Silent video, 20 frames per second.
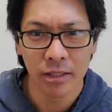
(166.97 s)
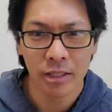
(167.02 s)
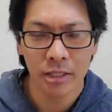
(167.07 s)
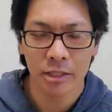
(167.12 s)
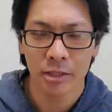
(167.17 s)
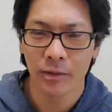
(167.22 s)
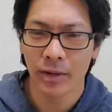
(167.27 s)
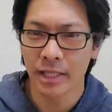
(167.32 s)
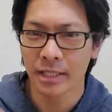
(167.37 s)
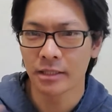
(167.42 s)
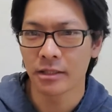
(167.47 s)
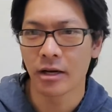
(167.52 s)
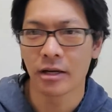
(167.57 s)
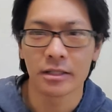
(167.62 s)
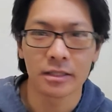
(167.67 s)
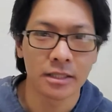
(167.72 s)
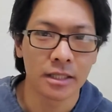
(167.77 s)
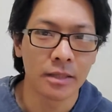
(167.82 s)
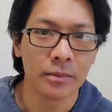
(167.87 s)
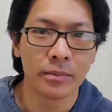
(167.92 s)
So I saw
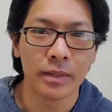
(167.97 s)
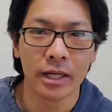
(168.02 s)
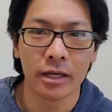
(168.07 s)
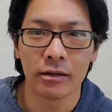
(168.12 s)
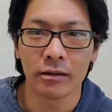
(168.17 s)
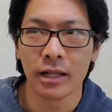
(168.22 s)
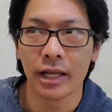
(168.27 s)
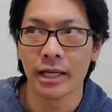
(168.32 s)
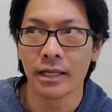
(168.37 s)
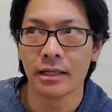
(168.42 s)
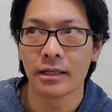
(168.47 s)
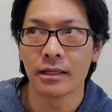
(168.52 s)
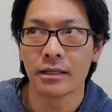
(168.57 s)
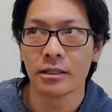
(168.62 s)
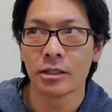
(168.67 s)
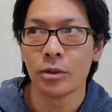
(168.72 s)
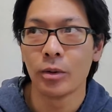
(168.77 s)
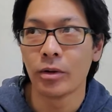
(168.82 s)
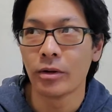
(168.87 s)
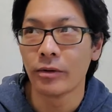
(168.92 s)
some that are like
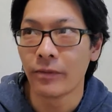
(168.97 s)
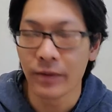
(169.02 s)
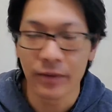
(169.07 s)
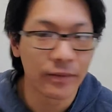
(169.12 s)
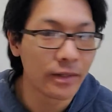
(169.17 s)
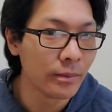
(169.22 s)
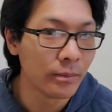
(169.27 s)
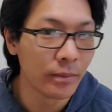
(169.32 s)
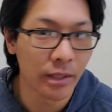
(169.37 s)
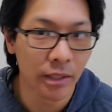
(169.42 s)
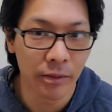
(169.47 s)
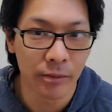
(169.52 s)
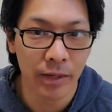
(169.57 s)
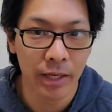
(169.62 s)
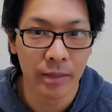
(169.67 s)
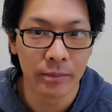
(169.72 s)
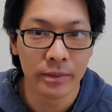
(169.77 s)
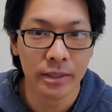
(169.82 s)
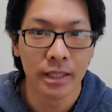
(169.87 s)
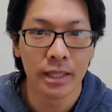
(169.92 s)
250
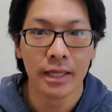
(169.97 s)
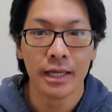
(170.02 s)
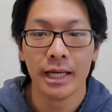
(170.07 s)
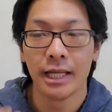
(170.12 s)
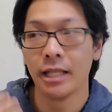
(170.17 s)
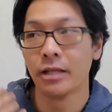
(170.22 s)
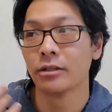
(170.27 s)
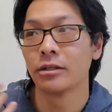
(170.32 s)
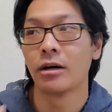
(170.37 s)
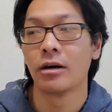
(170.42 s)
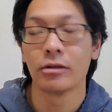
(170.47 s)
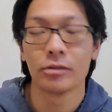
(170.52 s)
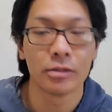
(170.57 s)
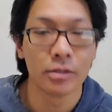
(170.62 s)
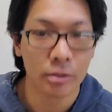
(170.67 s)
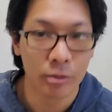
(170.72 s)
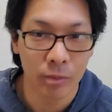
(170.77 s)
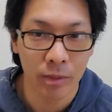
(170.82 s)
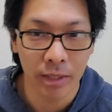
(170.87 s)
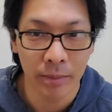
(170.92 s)
milligrams and there's
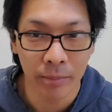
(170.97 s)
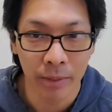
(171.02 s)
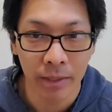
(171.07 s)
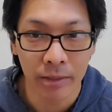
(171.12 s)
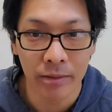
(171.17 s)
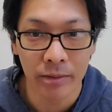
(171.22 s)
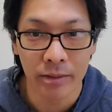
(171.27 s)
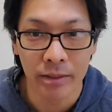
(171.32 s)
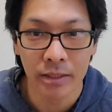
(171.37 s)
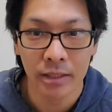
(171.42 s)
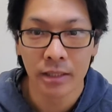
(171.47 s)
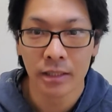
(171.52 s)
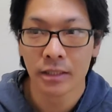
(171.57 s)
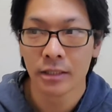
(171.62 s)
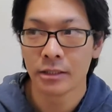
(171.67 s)
120 pills.